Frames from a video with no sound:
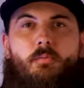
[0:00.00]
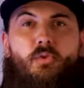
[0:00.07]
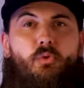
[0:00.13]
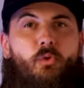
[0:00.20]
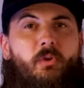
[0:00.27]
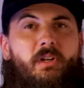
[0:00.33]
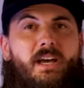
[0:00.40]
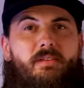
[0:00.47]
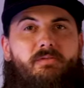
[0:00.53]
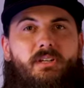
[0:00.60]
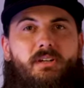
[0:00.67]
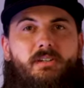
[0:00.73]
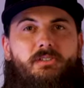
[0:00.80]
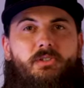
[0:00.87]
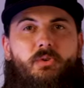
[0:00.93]
Before we dive
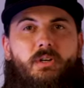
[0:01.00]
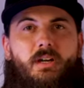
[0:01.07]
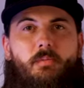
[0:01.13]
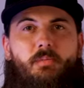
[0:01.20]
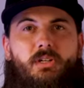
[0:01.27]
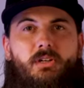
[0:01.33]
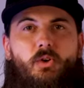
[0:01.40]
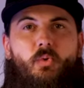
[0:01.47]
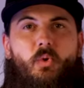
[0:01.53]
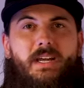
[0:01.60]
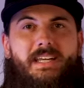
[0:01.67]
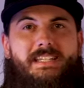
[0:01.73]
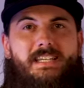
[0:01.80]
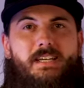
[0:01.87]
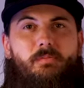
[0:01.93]
in onto a couple of
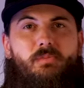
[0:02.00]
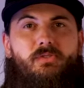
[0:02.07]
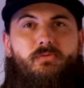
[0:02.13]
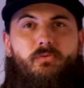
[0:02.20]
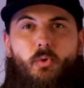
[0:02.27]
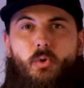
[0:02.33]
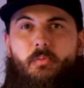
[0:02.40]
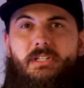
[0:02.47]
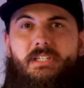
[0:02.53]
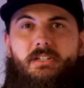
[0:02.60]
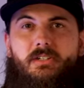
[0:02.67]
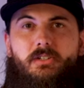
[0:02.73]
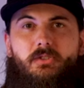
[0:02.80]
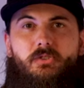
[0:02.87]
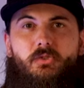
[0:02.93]
quick tips for
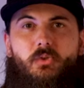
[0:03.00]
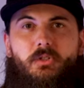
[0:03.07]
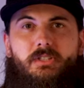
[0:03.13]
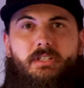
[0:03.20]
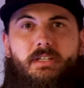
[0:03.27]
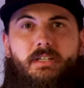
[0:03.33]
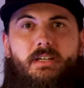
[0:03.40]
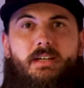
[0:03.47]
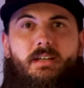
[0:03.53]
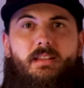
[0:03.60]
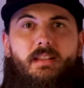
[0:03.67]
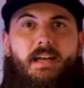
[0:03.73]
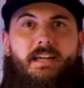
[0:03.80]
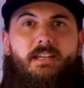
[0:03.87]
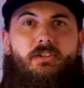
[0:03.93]
material sourcing,
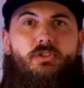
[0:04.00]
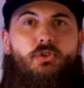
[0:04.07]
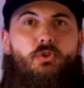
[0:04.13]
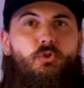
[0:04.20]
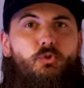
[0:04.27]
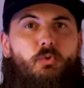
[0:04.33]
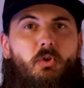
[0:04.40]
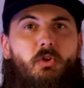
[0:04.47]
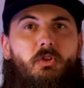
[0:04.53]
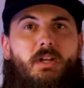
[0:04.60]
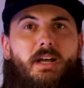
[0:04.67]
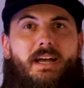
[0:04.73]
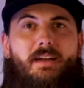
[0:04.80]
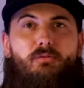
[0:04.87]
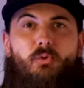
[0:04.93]
like
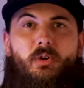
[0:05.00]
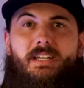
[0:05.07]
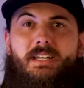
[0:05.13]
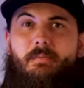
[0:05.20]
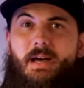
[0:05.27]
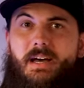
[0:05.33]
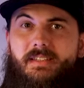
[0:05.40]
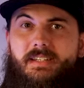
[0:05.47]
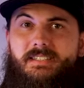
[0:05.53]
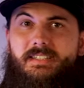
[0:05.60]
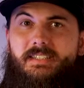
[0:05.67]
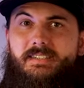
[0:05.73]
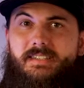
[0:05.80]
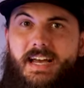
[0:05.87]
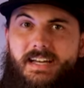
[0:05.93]
usual, I've written about this
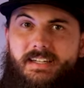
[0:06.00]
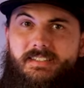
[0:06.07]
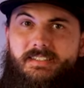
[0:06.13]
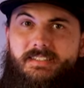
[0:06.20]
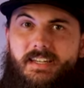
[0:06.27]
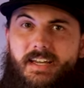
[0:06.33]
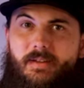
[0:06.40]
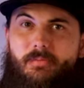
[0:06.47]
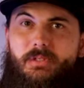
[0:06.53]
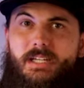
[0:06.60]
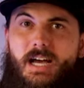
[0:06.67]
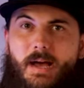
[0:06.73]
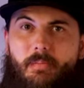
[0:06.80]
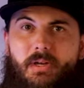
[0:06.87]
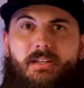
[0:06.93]
exact same
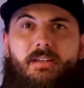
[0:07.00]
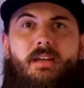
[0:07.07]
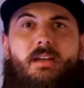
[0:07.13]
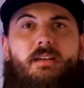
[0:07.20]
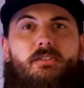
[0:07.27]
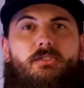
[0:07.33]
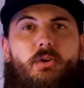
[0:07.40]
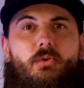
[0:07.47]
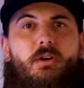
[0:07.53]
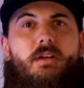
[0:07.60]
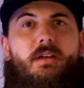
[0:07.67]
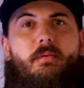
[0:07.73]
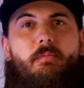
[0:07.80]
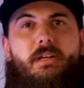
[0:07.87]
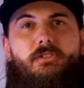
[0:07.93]
topic. So
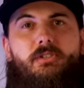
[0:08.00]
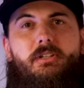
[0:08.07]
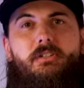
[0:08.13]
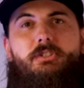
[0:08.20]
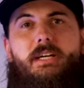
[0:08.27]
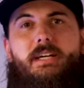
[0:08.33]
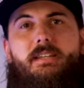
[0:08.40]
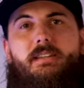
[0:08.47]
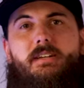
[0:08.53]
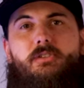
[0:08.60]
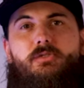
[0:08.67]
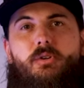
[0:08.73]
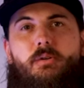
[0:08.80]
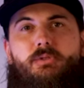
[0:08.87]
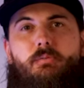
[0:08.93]
make sure to check in the
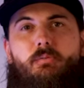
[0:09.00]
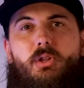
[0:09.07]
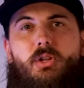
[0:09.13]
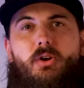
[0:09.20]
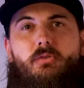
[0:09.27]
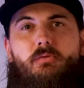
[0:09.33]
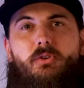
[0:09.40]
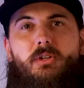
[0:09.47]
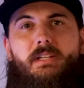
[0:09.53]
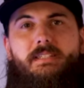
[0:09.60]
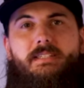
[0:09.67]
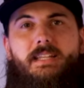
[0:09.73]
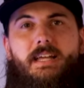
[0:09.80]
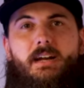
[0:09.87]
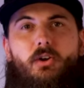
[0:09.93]
description below for a
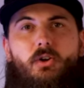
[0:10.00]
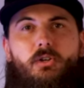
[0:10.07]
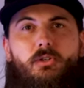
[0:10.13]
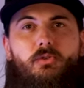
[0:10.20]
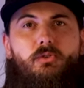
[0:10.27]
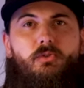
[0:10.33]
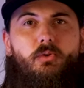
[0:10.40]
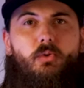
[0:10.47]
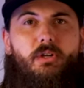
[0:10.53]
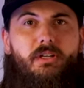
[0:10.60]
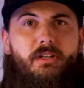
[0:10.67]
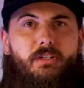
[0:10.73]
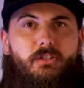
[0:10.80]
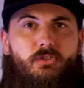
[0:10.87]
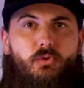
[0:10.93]
link to that article, or you
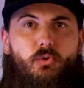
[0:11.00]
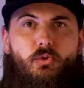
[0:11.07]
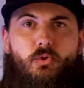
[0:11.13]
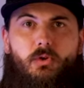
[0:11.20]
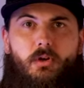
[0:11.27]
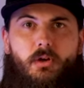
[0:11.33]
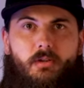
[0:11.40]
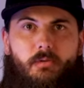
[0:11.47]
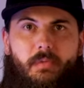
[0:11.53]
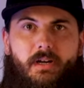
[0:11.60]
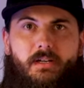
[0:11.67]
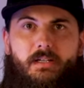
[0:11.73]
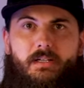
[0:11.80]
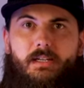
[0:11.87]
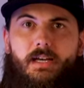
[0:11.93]
can just Google all
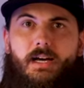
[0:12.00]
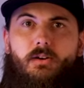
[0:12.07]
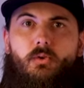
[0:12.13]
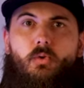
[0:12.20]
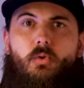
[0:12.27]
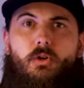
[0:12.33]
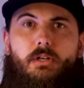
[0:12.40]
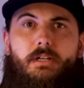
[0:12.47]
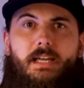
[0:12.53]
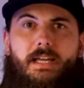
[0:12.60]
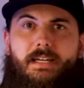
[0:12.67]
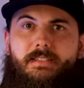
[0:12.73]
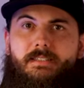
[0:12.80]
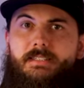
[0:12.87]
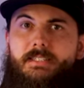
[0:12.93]
american dot org
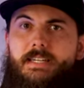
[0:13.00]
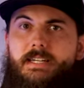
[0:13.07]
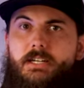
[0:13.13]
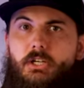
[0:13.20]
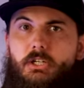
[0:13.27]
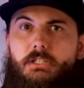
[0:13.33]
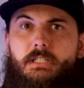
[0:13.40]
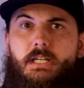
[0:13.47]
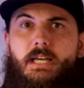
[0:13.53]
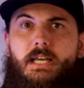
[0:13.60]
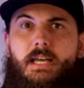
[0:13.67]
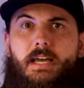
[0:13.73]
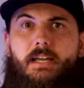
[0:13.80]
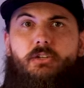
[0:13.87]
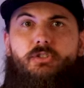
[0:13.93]
and sneakers,
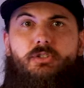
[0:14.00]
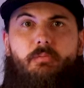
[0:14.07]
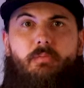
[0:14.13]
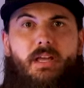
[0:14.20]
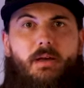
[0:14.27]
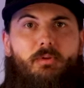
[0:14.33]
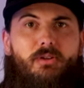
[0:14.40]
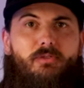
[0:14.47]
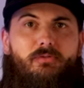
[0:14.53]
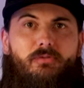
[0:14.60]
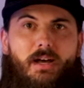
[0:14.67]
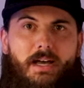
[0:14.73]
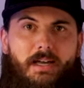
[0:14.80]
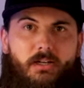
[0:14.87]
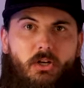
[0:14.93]
and you should be able to
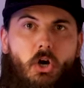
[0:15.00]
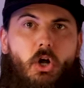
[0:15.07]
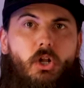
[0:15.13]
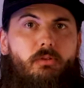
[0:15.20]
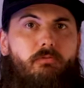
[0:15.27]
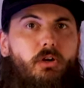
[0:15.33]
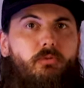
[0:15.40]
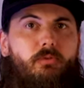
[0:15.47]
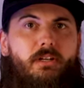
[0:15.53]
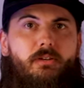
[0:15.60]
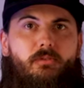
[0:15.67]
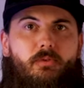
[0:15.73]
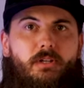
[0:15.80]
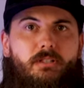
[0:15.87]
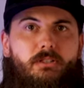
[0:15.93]
find all of our
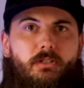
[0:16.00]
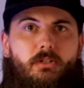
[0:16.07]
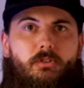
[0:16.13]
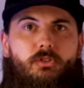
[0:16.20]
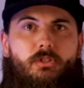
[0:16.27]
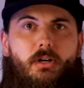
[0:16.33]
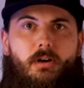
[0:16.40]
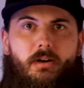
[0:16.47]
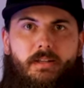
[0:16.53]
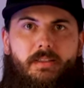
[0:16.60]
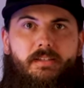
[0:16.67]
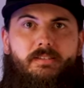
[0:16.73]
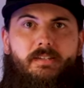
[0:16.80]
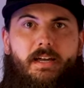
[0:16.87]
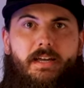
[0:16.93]
written research on
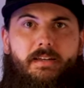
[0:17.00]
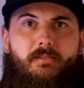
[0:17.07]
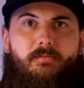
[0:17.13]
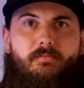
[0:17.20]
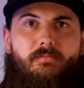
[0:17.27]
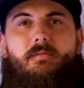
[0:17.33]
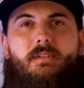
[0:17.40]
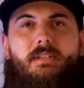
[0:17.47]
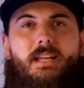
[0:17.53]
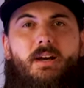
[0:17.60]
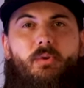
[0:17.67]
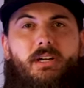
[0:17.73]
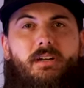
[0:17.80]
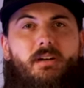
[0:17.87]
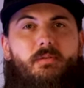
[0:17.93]
the site. Now,
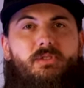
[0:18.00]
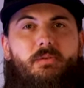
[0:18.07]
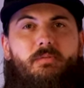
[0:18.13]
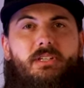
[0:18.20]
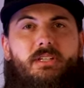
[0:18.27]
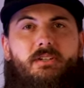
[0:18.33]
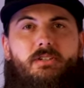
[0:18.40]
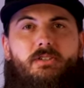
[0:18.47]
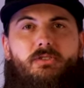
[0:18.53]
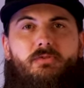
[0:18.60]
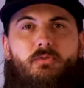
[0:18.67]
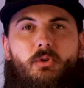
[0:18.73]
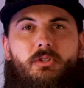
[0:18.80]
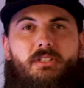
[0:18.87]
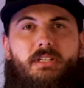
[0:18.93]
when it comes to materials
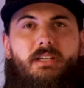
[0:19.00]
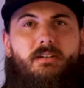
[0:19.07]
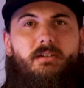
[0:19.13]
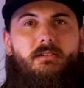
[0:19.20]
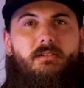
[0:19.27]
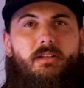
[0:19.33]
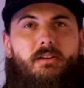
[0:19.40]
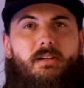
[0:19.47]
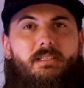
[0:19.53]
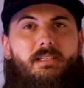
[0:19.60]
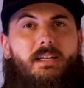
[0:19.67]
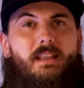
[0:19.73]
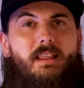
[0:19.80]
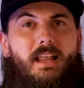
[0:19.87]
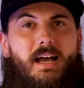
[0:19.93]
for sneakers, there is
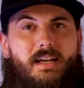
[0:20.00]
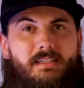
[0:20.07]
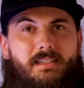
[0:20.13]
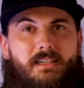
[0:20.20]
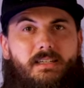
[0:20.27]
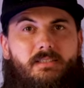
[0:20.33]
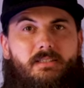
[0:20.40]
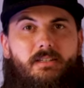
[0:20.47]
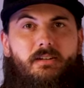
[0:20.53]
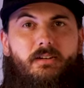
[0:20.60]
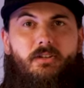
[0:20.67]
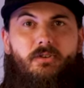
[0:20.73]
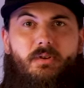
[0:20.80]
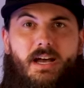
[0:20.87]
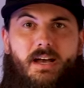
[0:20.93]
a lot to
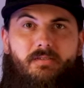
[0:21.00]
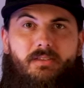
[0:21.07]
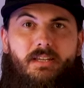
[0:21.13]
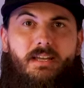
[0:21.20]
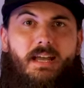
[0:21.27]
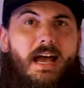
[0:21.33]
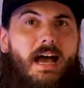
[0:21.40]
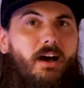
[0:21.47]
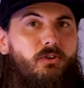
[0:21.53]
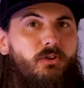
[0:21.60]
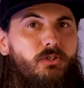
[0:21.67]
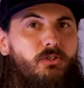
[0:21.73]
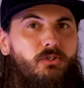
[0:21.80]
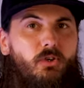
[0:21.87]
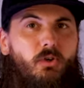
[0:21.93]
consider. You have the
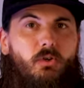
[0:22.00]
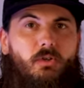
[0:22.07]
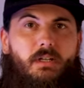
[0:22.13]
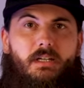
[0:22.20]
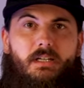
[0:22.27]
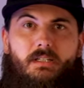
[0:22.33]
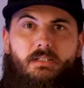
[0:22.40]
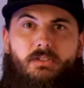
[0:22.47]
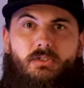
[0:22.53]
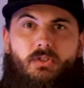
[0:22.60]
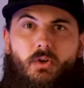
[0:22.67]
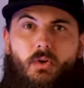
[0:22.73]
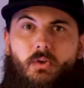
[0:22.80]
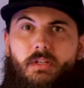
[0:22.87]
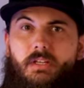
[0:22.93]
outer sole, the
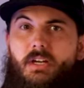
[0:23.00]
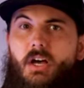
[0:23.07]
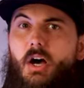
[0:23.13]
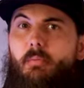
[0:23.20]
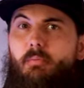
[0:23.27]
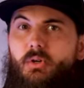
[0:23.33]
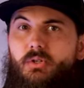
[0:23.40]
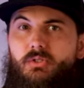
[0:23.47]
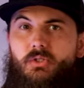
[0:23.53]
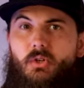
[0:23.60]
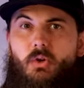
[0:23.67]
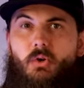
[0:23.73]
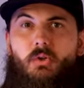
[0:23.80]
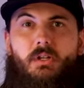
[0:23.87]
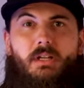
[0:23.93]
insole, the upper
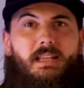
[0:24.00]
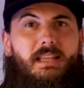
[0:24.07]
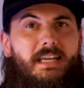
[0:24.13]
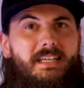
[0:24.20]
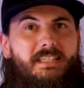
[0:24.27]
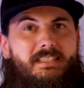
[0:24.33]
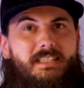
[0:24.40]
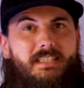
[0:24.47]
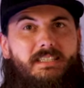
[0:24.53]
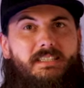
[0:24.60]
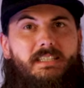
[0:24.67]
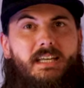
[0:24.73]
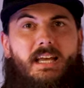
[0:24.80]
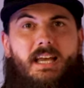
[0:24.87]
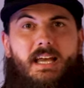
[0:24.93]
sole, the
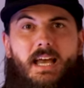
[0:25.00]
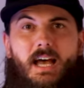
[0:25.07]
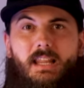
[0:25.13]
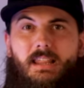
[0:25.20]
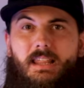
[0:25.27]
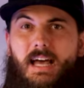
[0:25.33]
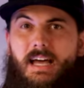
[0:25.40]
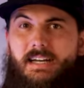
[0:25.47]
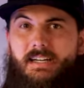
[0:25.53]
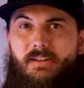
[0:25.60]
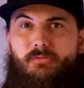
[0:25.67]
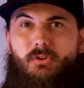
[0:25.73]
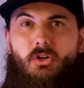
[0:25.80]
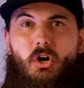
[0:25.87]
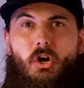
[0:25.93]
laces, a lot of
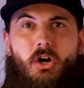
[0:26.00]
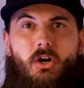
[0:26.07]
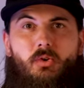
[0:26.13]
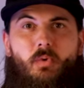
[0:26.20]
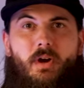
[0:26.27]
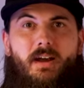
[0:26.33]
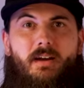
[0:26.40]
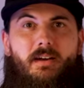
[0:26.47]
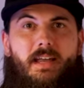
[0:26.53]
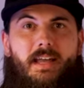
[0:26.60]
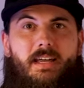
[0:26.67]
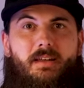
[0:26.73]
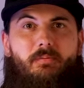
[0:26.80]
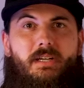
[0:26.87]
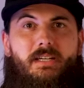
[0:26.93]
different hardware
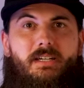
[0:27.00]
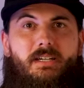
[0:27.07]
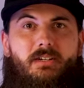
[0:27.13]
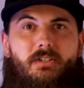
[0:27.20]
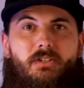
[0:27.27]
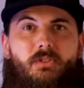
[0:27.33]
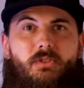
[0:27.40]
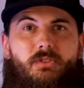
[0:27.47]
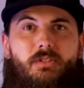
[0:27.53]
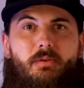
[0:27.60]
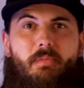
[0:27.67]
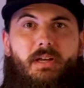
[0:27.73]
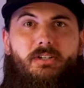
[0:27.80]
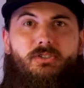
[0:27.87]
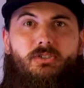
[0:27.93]
and materials to
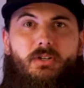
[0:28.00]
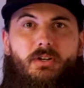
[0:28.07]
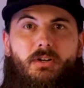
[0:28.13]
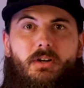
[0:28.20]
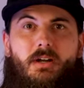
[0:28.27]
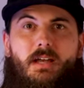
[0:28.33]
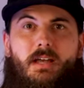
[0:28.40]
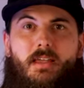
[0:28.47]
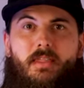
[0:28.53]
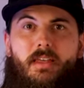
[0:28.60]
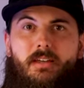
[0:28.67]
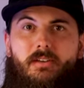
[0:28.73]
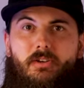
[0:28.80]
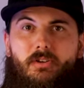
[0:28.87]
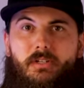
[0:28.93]
make sure
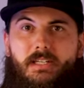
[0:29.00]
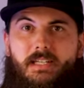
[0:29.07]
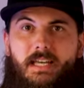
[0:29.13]
that you're